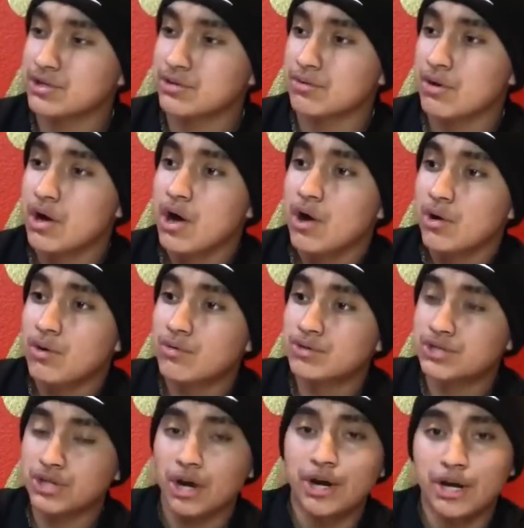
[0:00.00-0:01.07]
to who
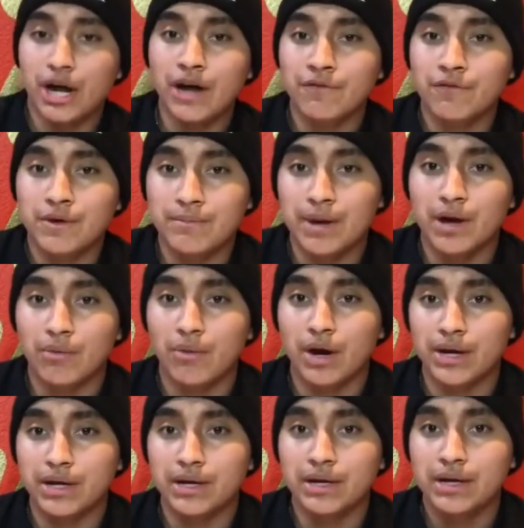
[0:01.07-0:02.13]
started off with
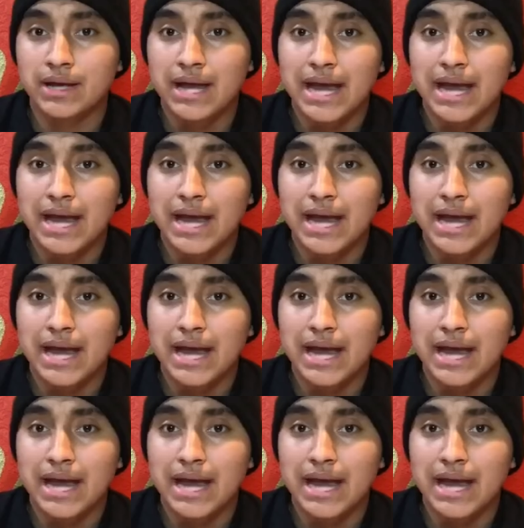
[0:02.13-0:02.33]
marijuana